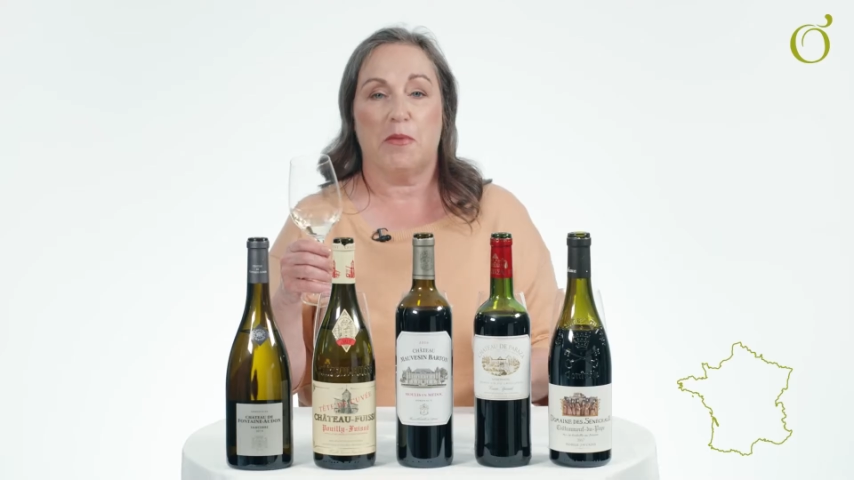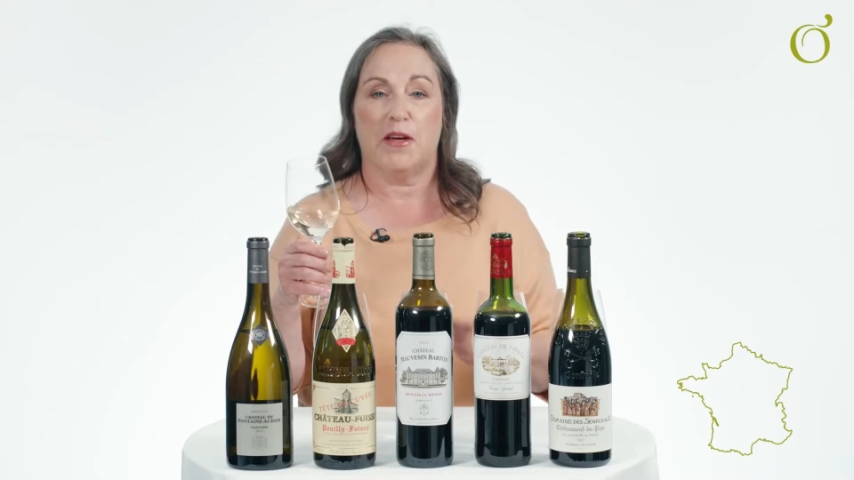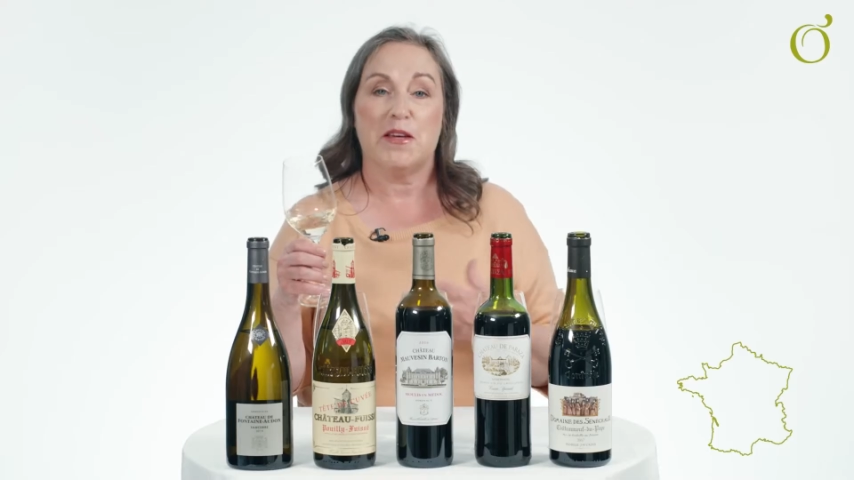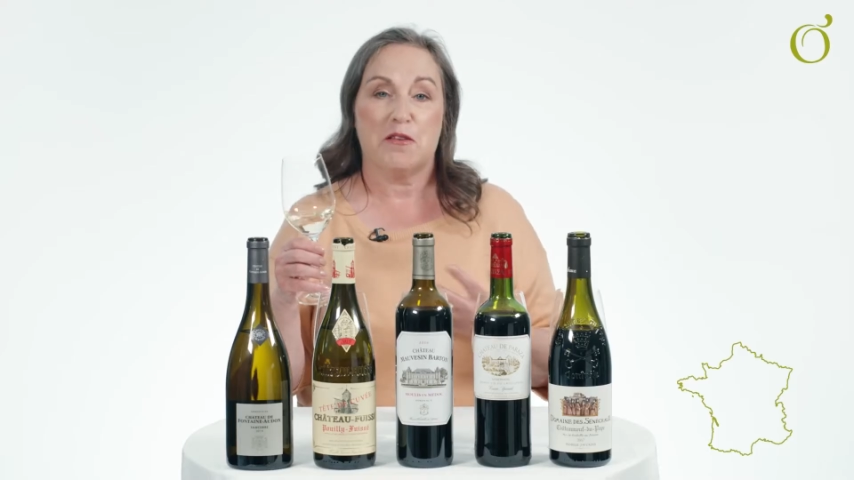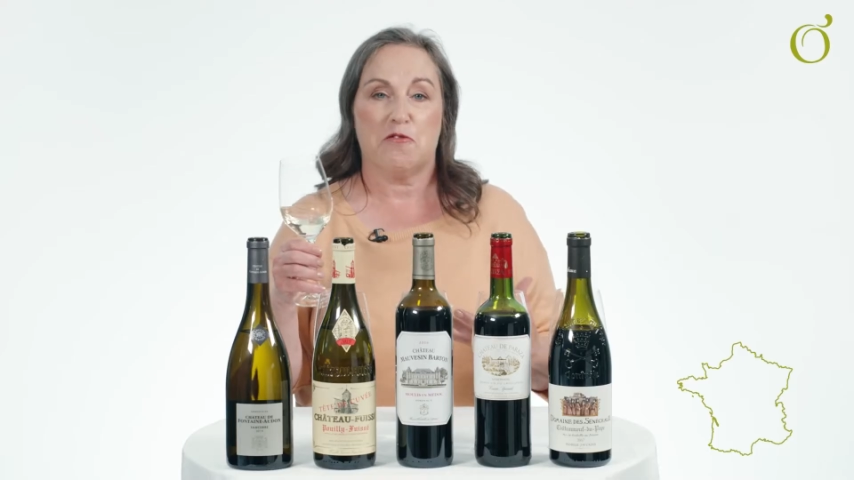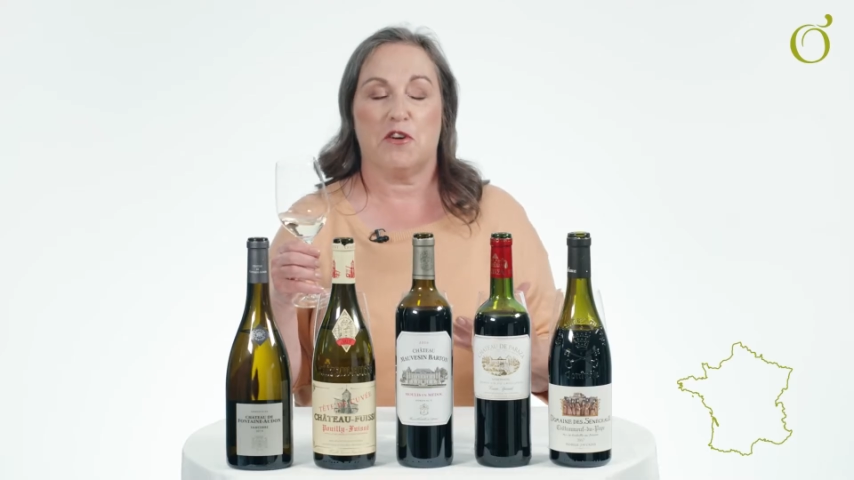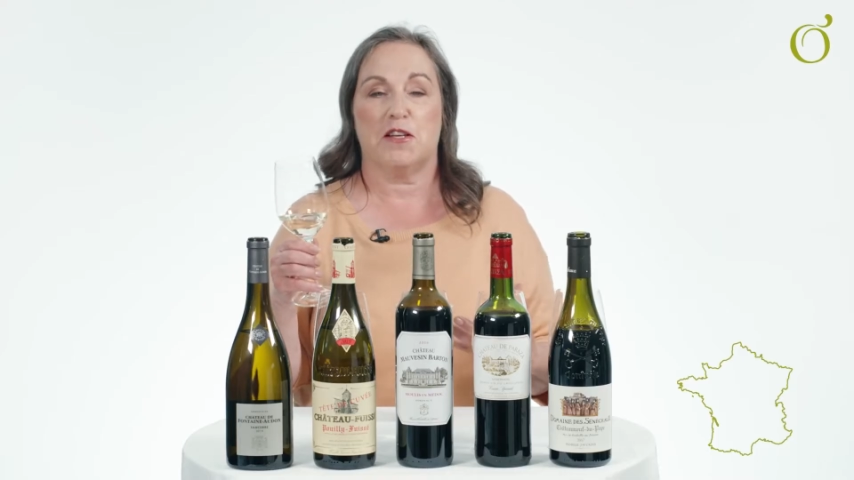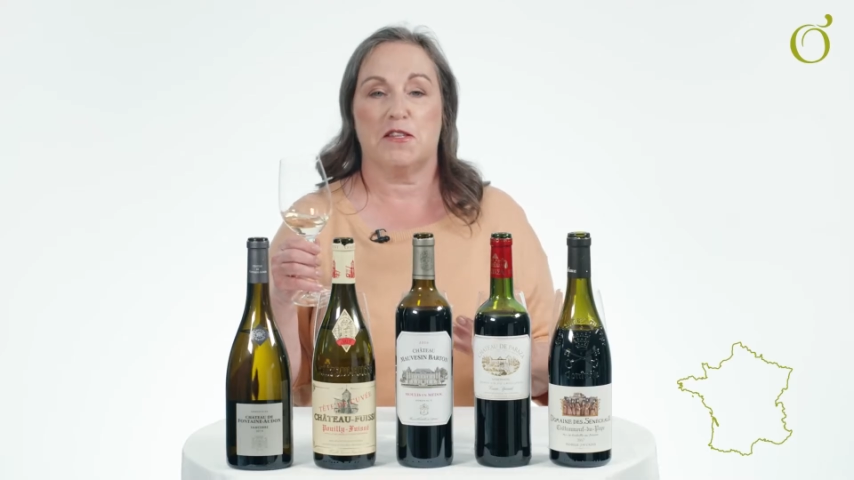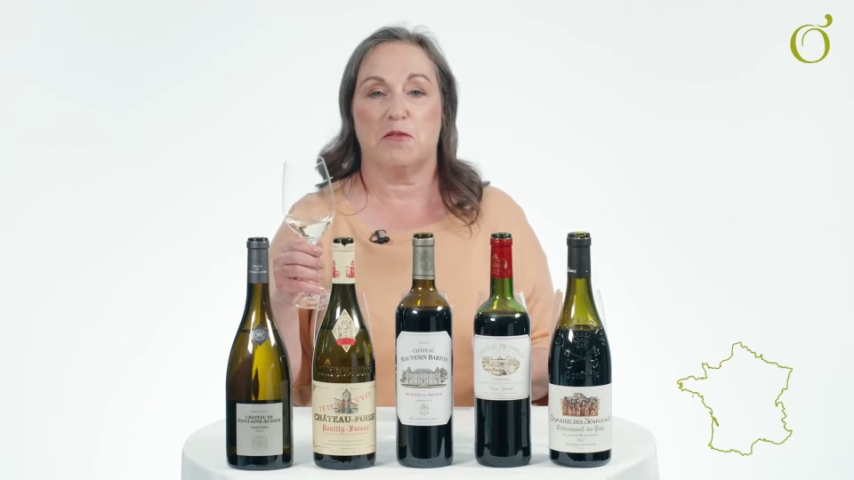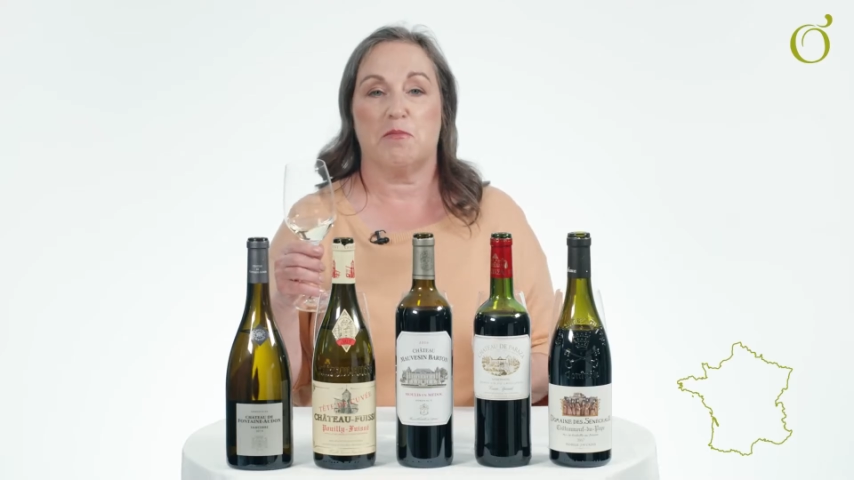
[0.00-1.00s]
but in
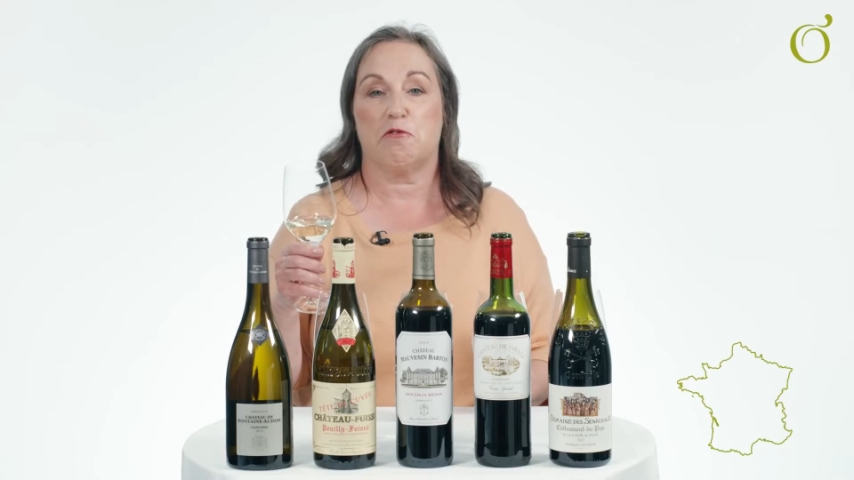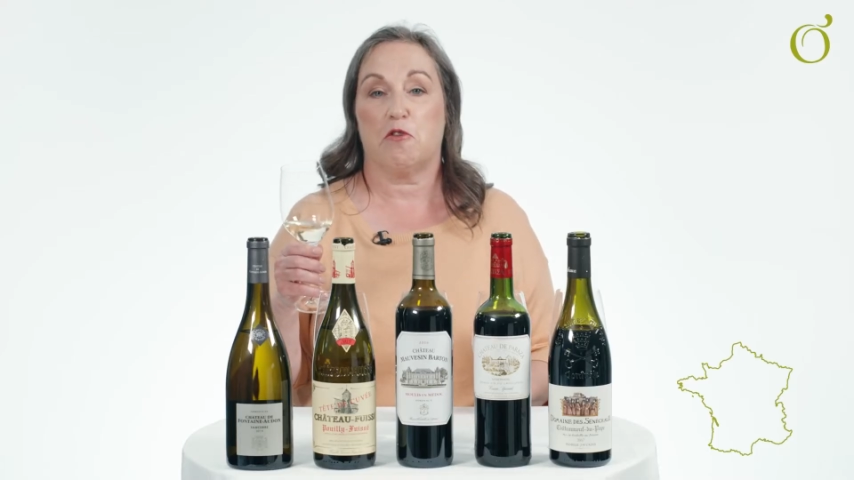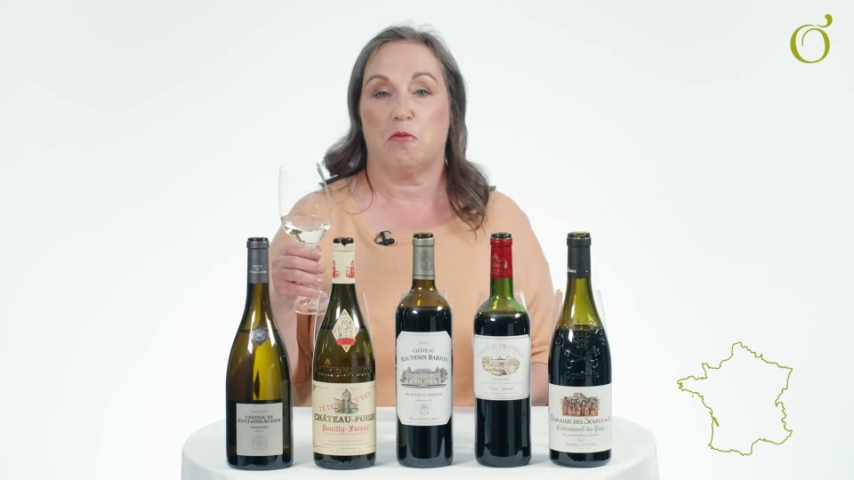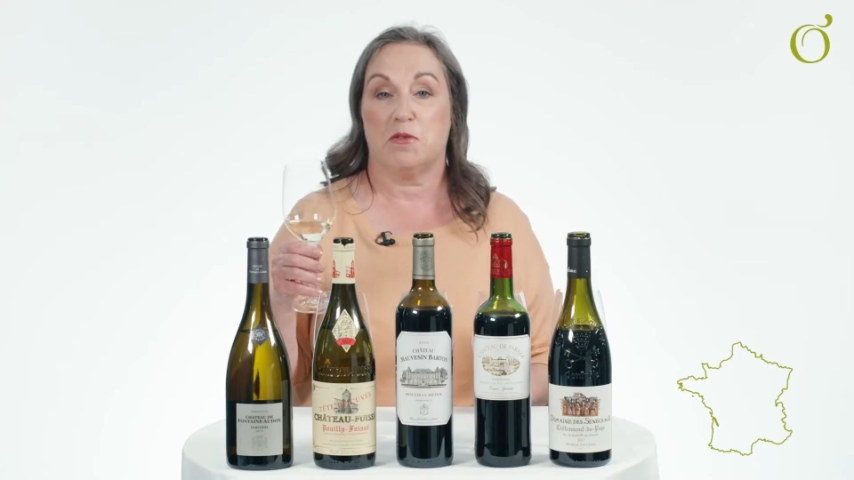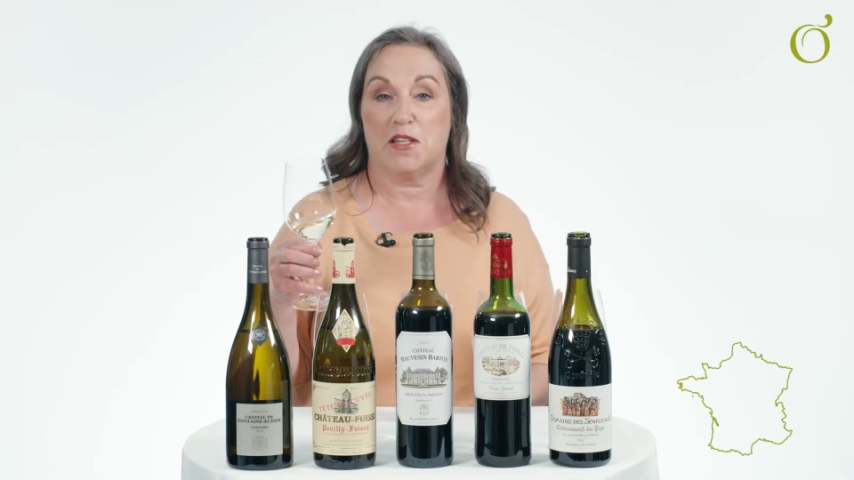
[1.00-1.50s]
France it performs